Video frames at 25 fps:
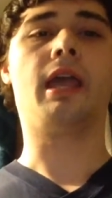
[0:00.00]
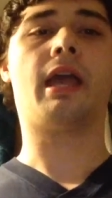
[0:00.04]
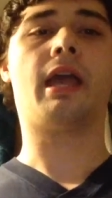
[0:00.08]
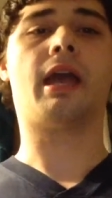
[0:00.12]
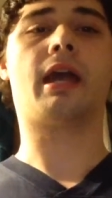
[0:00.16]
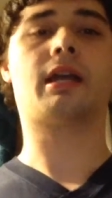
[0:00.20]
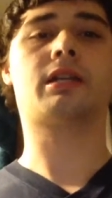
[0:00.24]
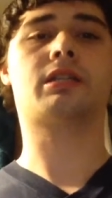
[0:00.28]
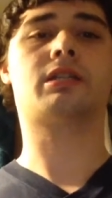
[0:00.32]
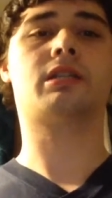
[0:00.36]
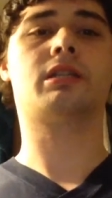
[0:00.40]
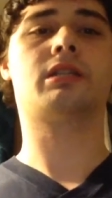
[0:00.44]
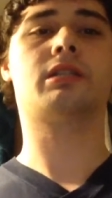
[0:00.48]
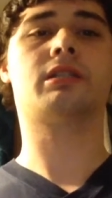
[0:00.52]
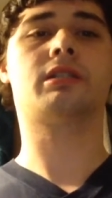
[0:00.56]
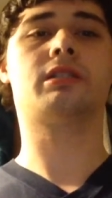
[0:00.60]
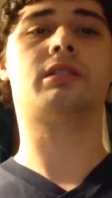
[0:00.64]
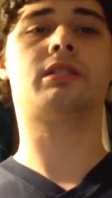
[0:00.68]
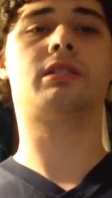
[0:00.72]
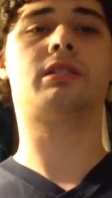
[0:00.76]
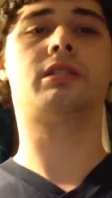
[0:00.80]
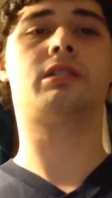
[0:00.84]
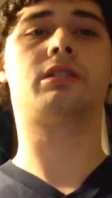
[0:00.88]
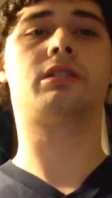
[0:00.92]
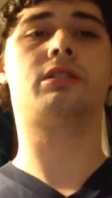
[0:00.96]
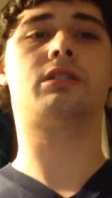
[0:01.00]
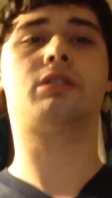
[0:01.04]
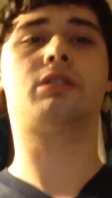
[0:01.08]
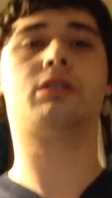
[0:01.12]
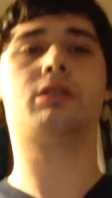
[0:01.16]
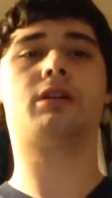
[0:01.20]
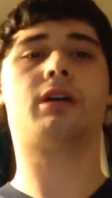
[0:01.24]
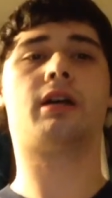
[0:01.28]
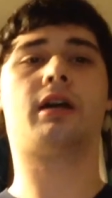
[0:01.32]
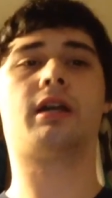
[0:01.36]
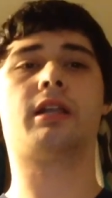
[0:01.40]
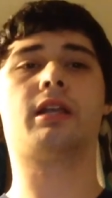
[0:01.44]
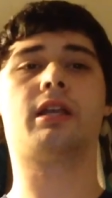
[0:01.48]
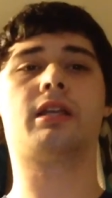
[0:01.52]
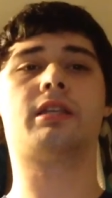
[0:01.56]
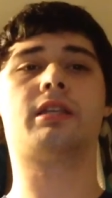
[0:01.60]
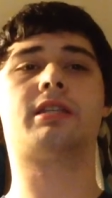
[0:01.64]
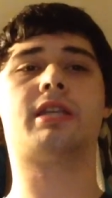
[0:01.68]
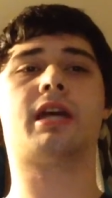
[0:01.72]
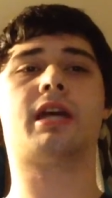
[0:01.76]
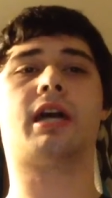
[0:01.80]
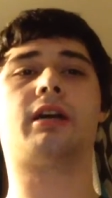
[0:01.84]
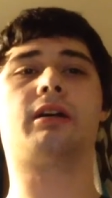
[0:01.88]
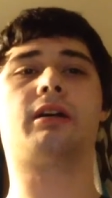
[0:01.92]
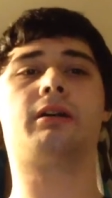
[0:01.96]
actions trying to
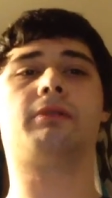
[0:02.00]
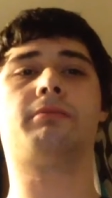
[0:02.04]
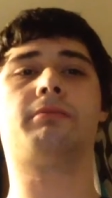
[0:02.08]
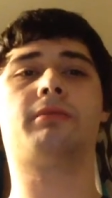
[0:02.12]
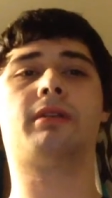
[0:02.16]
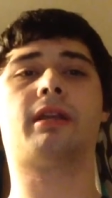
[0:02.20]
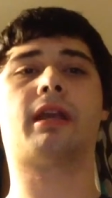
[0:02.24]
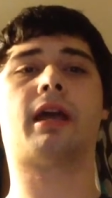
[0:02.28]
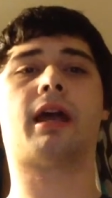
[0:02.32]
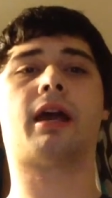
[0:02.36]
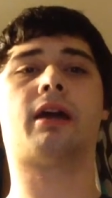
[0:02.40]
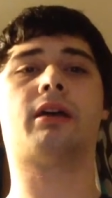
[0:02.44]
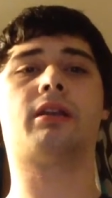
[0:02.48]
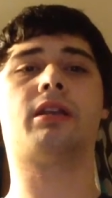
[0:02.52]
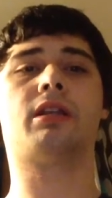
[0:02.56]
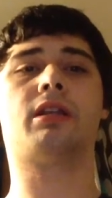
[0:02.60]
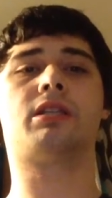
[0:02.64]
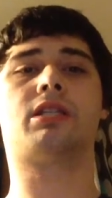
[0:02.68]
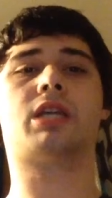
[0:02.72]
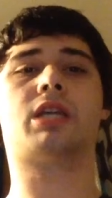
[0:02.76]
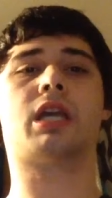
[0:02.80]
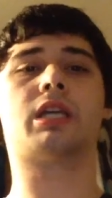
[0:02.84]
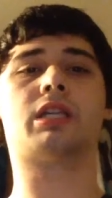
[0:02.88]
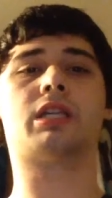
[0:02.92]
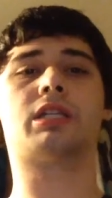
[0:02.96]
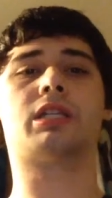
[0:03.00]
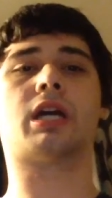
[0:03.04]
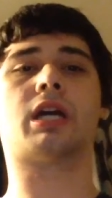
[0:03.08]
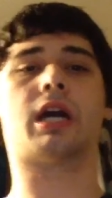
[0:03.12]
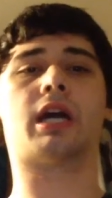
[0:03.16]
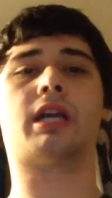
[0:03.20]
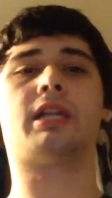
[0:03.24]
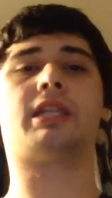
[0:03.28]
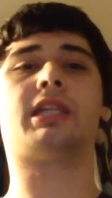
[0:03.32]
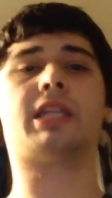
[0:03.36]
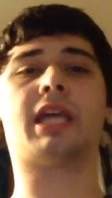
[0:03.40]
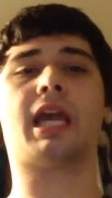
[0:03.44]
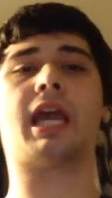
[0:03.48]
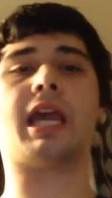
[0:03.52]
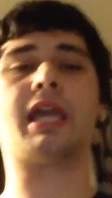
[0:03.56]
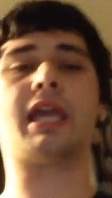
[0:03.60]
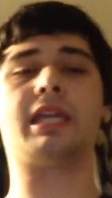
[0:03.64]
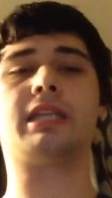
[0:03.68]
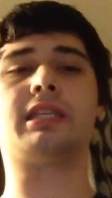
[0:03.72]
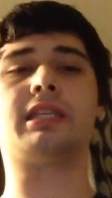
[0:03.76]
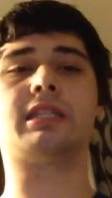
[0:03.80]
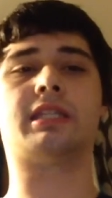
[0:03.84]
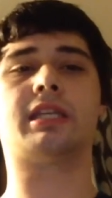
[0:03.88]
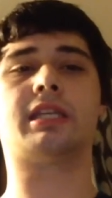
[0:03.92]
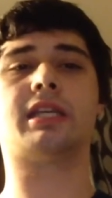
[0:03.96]
tell them how to change a
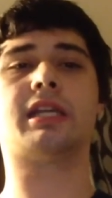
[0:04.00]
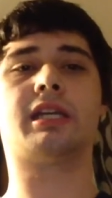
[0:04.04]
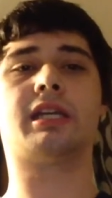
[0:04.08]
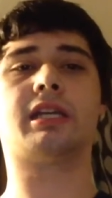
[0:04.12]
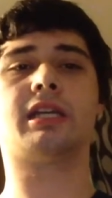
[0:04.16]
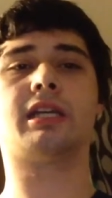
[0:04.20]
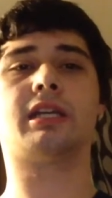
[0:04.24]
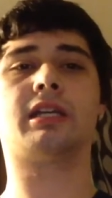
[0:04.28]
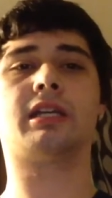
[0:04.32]
date